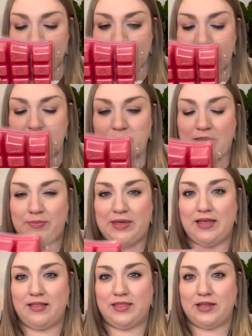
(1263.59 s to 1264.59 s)
and then maybe
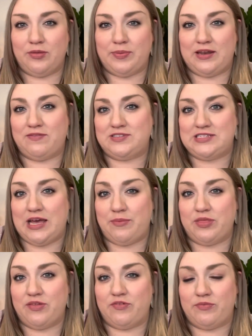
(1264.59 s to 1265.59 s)
a little bit of
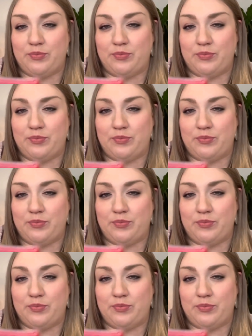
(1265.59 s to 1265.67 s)
depth from the